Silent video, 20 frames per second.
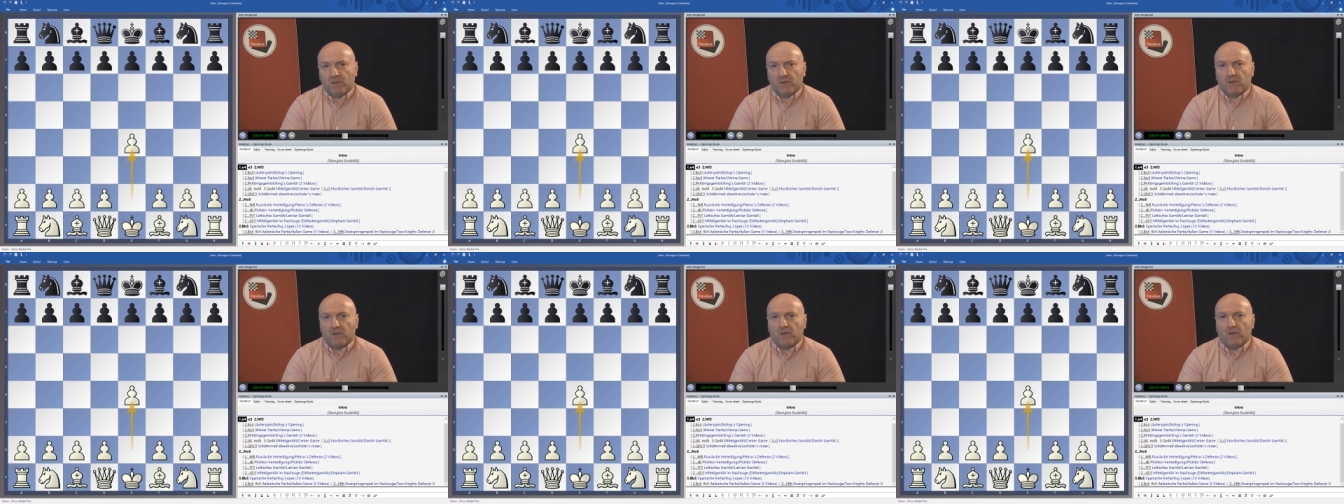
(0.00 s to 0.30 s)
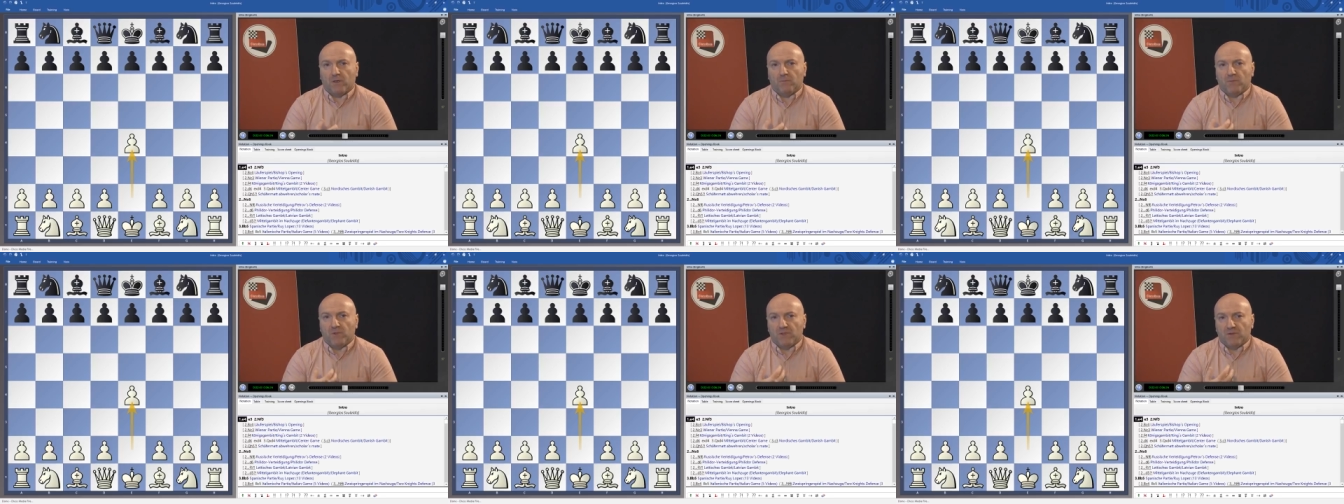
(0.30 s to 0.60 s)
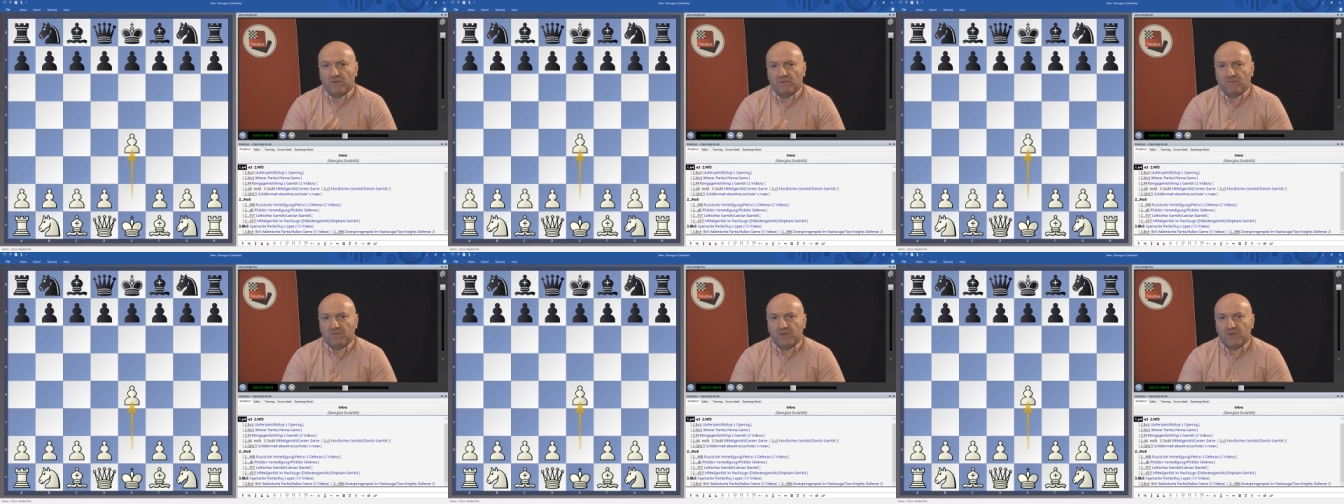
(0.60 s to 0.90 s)

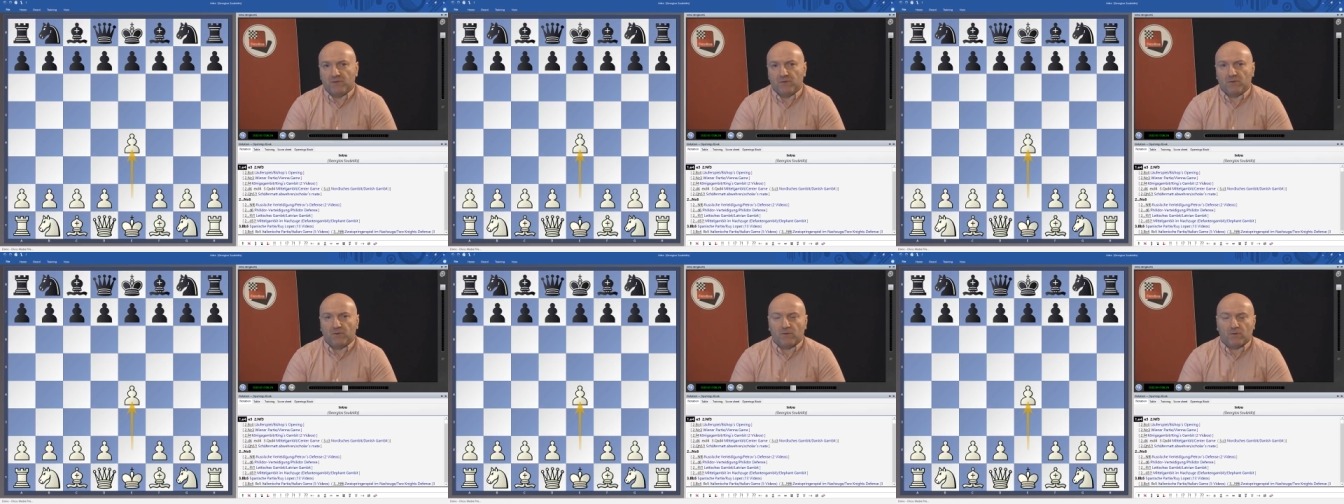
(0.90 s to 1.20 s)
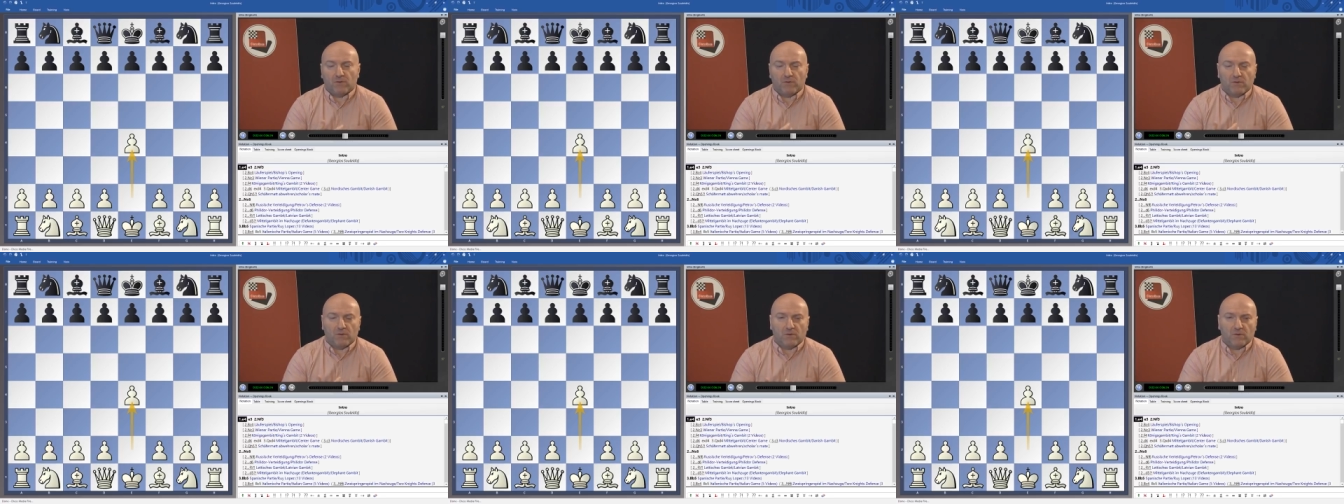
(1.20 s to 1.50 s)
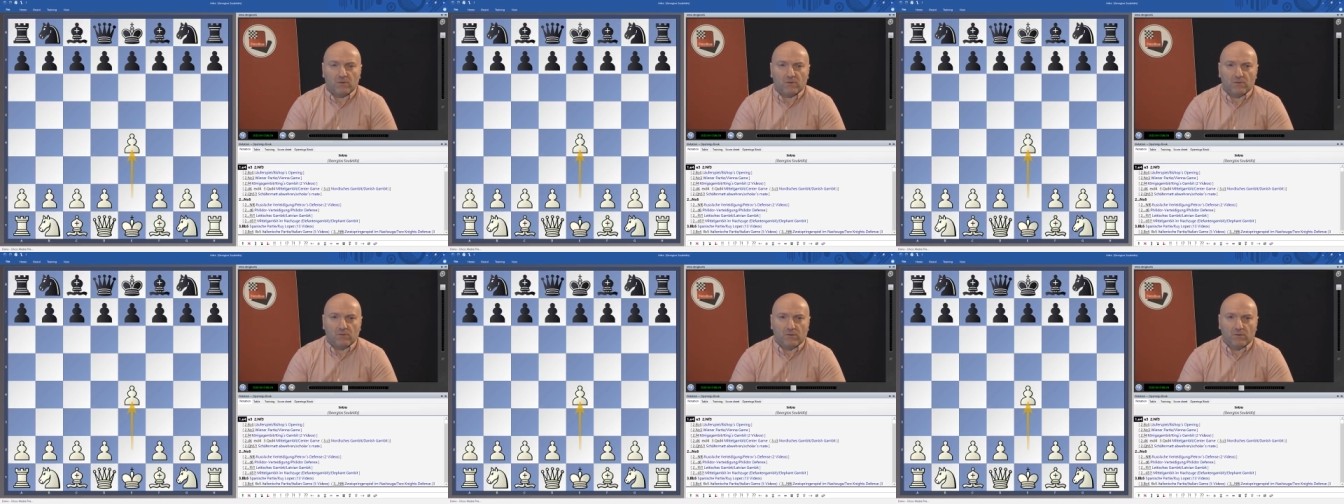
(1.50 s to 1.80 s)
in the video
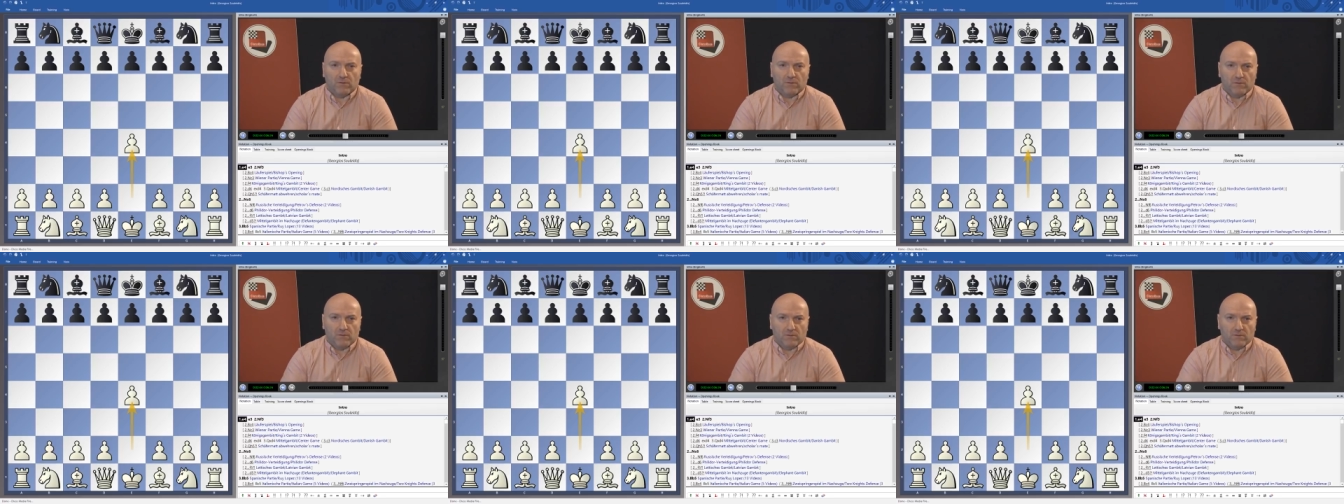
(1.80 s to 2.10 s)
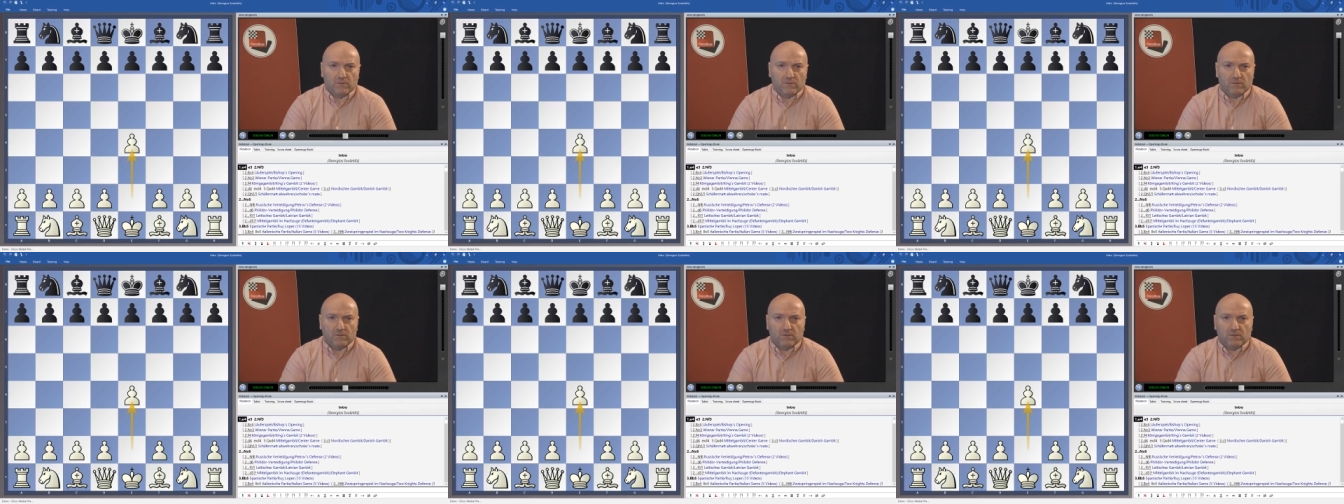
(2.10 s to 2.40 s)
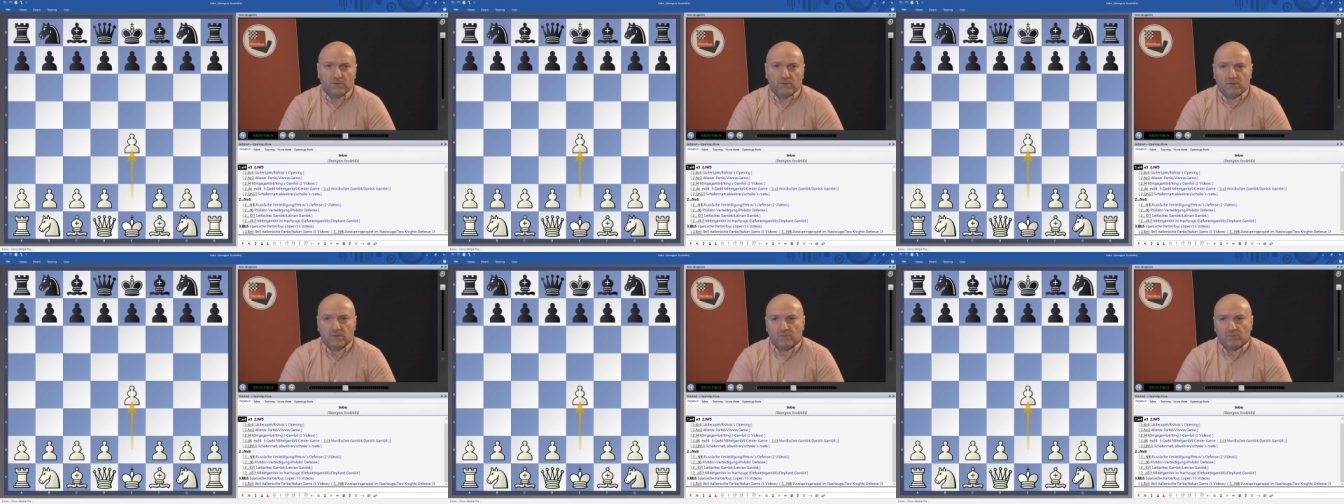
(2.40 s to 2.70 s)
or
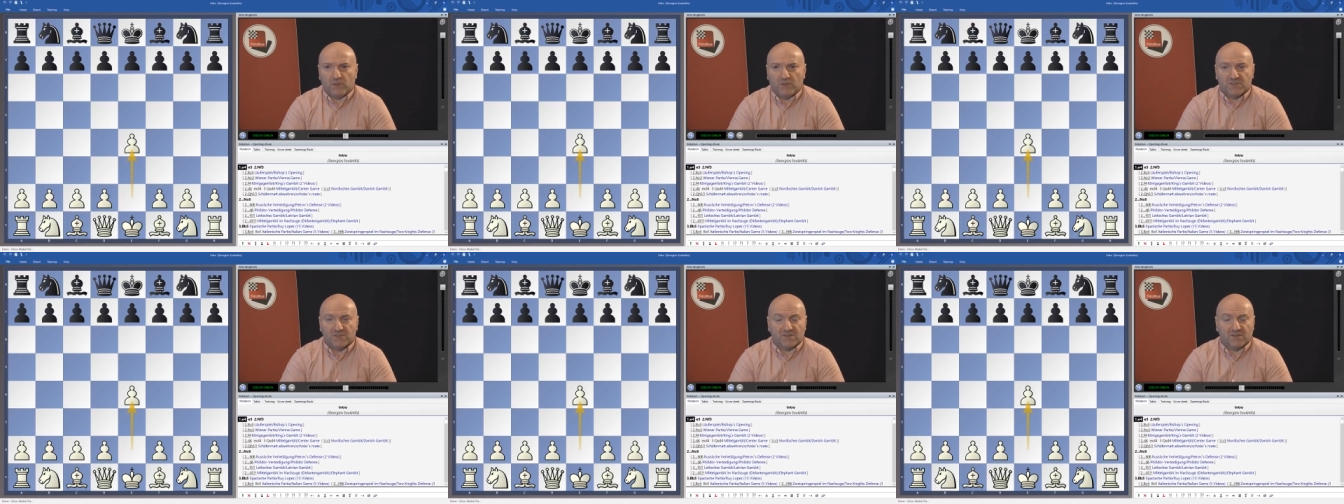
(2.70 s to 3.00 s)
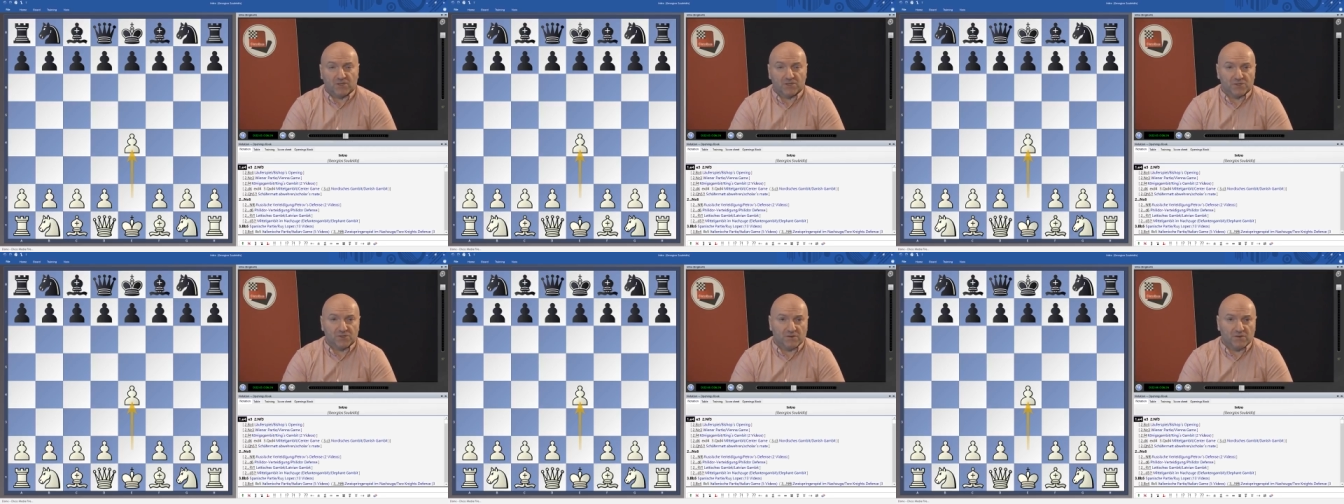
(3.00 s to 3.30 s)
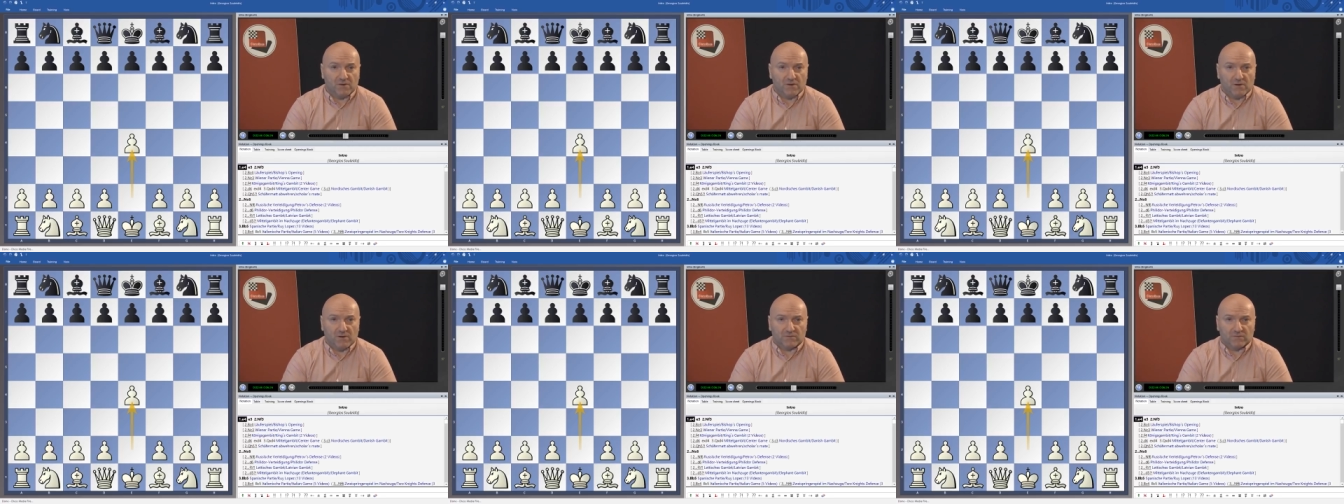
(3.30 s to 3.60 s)
my discussion
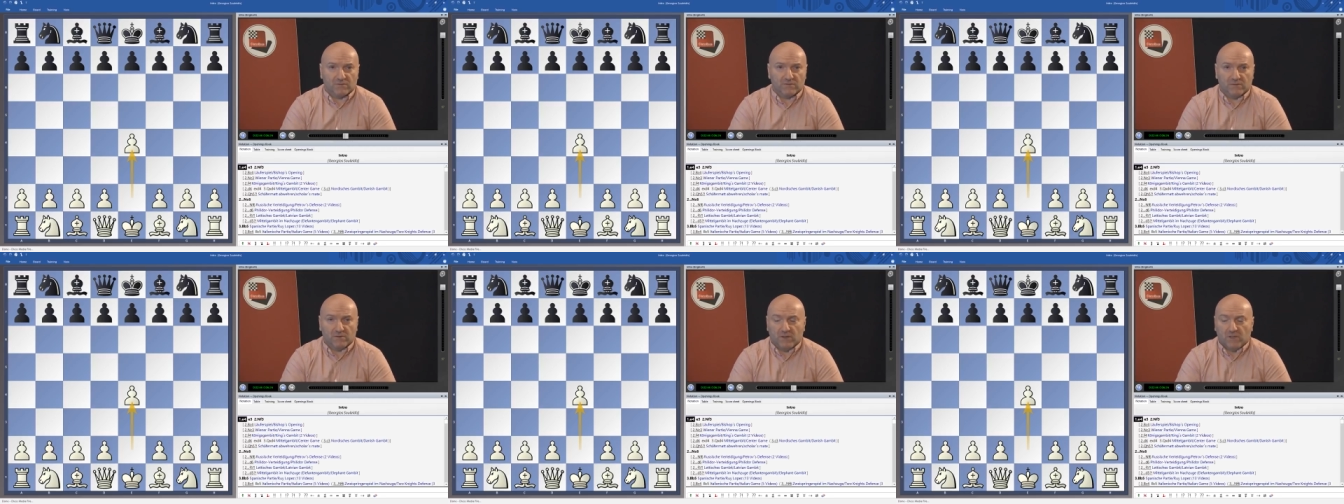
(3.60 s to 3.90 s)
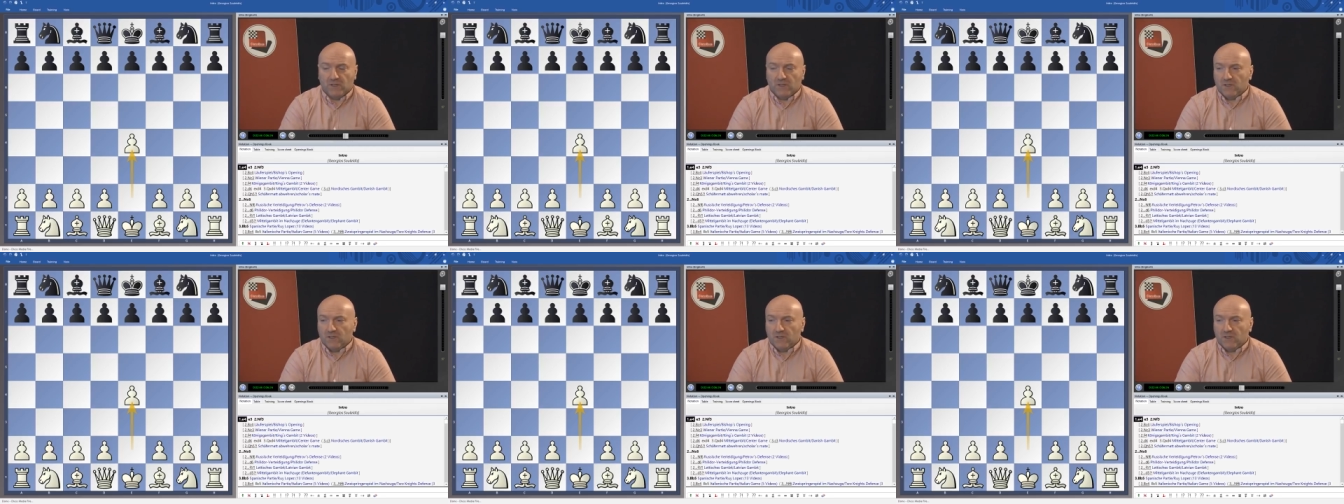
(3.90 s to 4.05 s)
in the article.